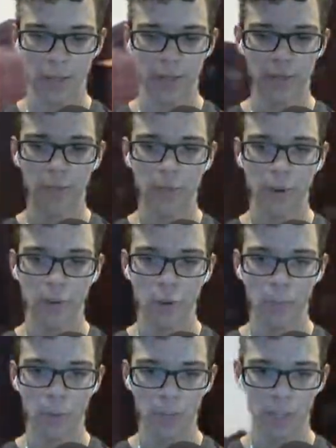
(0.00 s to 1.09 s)
for free
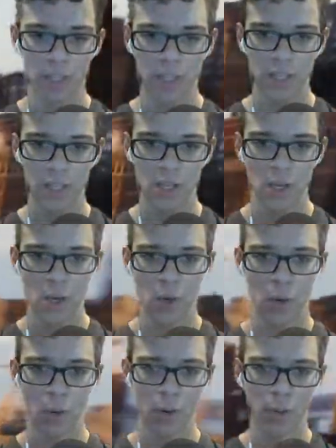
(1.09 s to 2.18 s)
roam purposes,
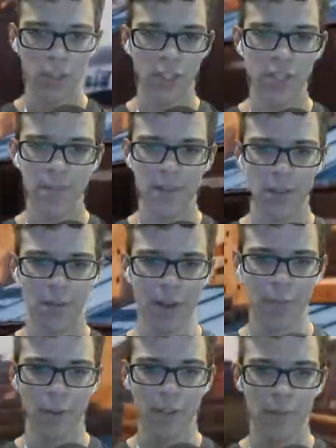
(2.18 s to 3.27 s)
or just to mess
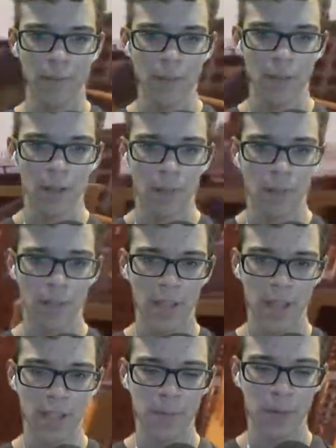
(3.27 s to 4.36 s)
around with it. But yeah,
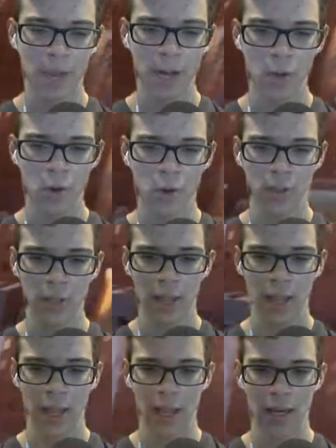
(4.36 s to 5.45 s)
it's kind of cool,
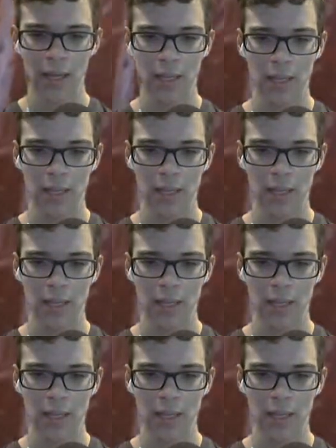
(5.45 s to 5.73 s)
and